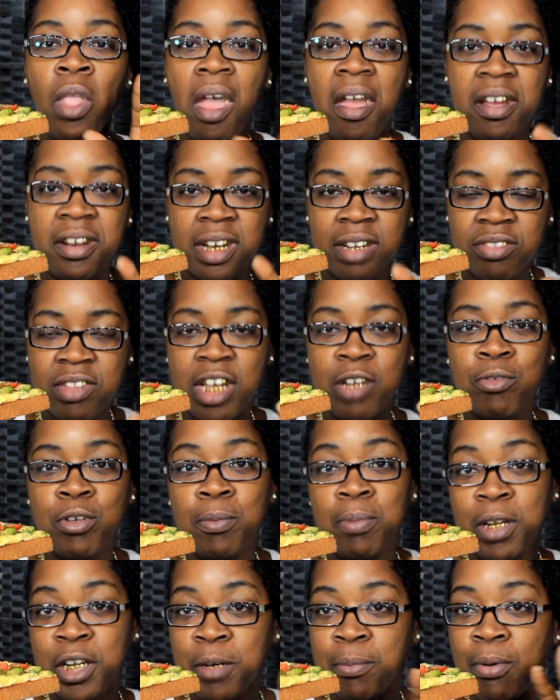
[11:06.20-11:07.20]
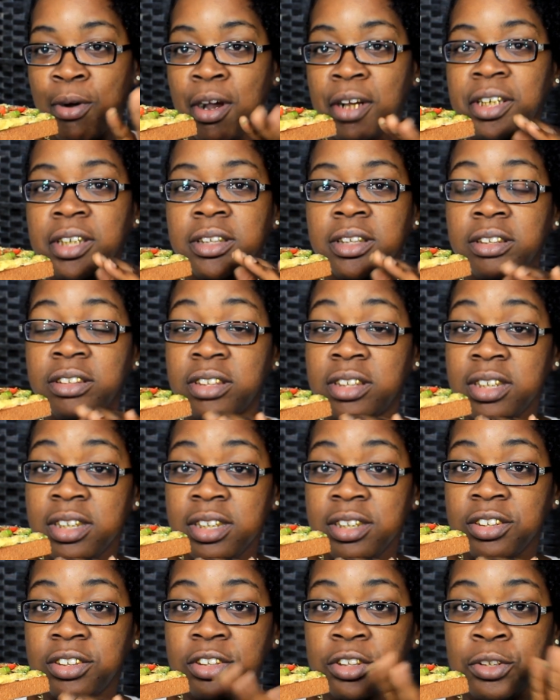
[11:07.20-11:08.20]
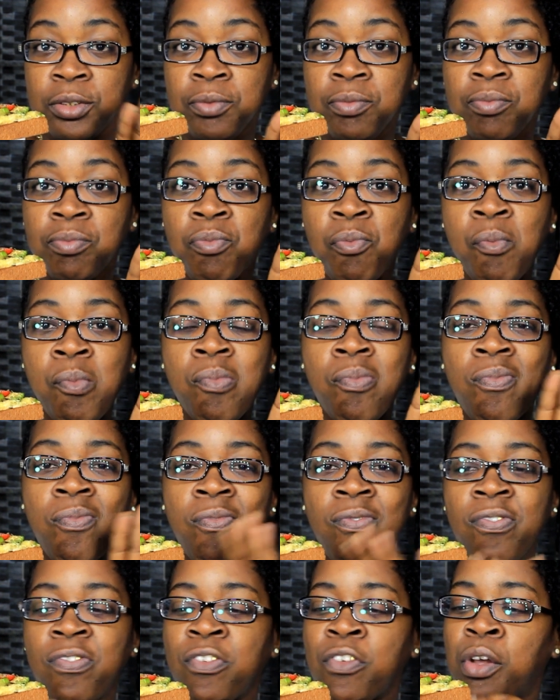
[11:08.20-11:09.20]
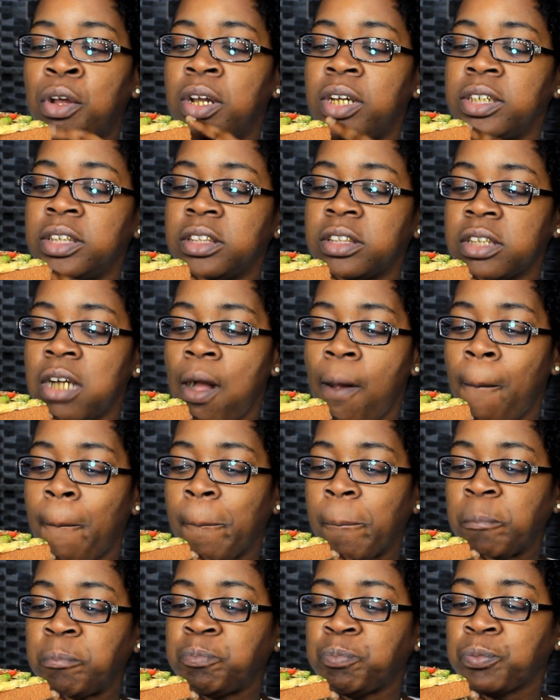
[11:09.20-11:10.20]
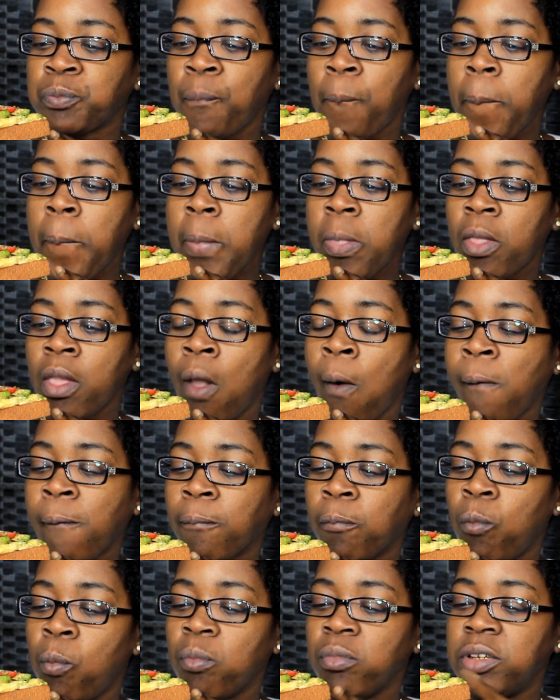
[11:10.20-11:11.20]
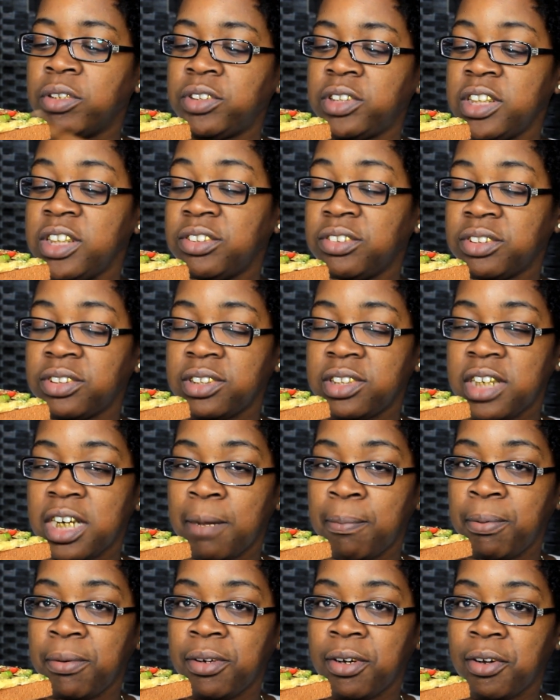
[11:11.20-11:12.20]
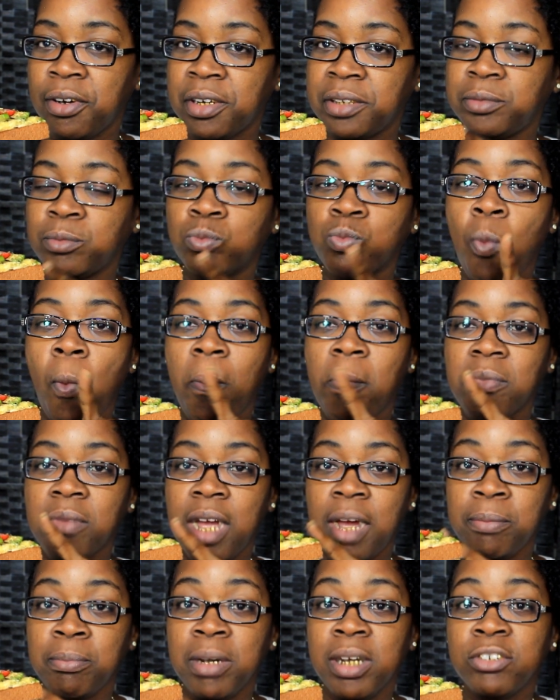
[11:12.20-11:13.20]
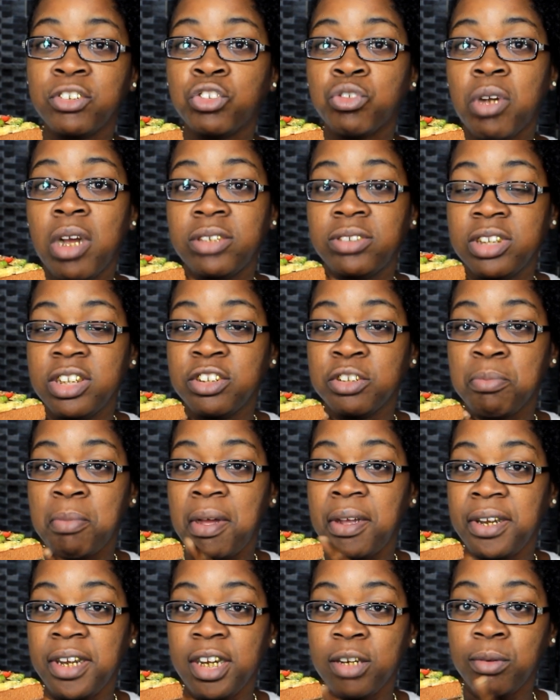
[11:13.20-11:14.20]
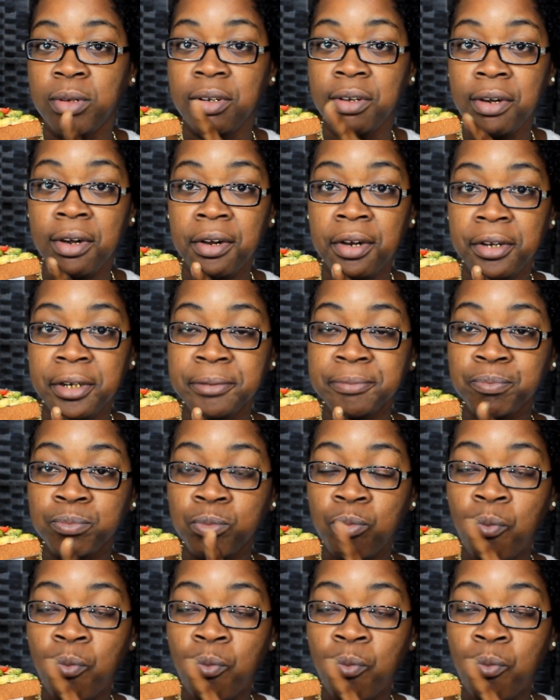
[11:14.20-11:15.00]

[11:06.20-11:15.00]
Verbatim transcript: and I think what played a part in its goodness too is um the seasonings that I put on it. I make sure I season my egg with garlic